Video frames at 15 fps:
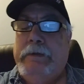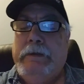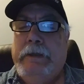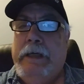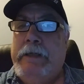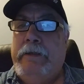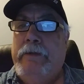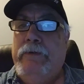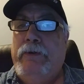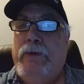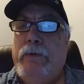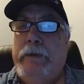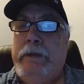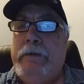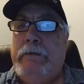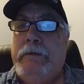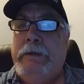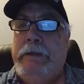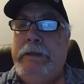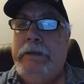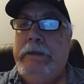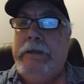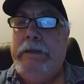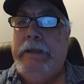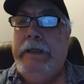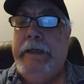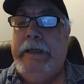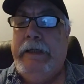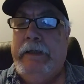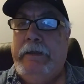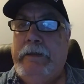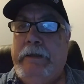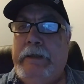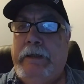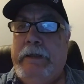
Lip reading: got the new coil on, and